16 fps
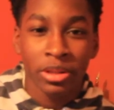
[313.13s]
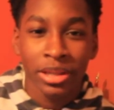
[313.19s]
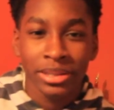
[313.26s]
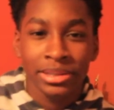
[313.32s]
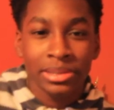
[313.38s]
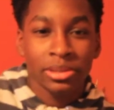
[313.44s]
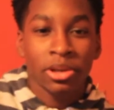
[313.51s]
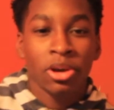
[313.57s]

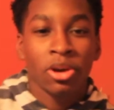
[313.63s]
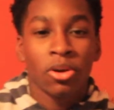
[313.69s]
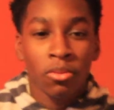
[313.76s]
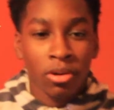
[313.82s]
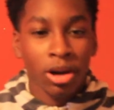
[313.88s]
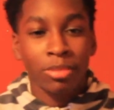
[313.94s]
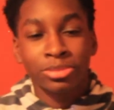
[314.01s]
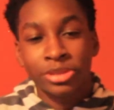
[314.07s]
This is
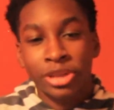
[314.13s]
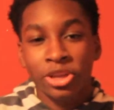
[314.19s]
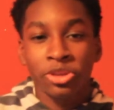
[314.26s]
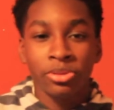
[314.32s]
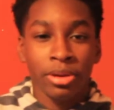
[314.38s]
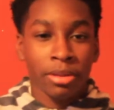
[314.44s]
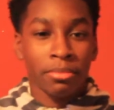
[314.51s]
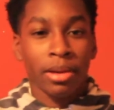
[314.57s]
where I'm saying
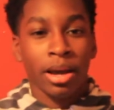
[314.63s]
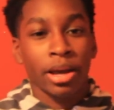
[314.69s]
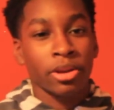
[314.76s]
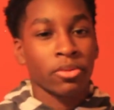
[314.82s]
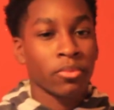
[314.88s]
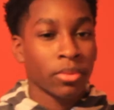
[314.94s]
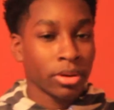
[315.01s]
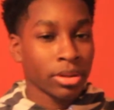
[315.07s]
you gotta
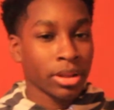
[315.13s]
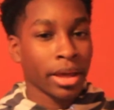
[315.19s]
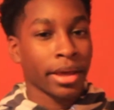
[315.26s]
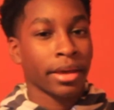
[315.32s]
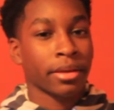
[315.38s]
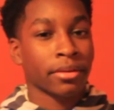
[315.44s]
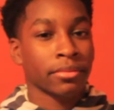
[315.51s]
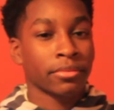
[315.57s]
mind. We're
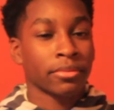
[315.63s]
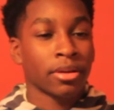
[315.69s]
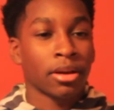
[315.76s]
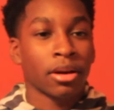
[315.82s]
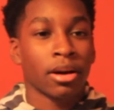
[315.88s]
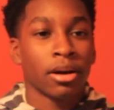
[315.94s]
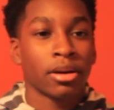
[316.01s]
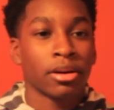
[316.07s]
like
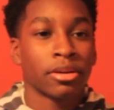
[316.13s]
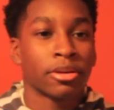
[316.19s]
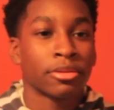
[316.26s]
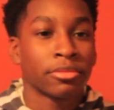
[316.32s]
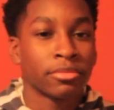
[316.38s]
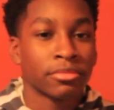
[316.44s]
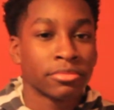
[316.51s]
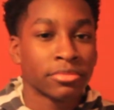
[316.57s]

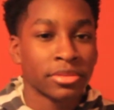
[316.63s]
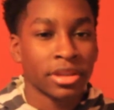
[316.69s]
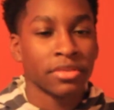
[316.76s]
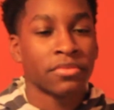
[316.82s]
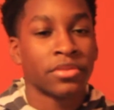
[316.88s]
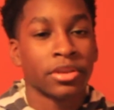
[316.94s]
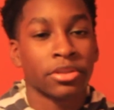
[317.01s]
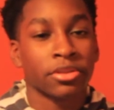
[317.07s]

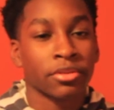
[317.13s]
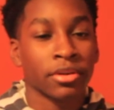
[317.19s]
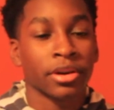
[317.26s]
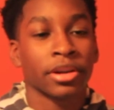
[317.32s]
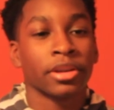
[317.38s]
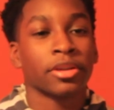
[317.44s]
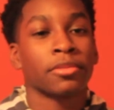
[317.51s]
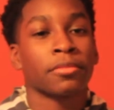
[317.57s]
in 5th
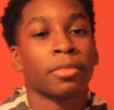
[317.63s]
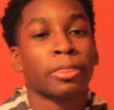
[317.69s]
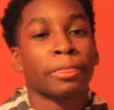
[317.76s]
grade,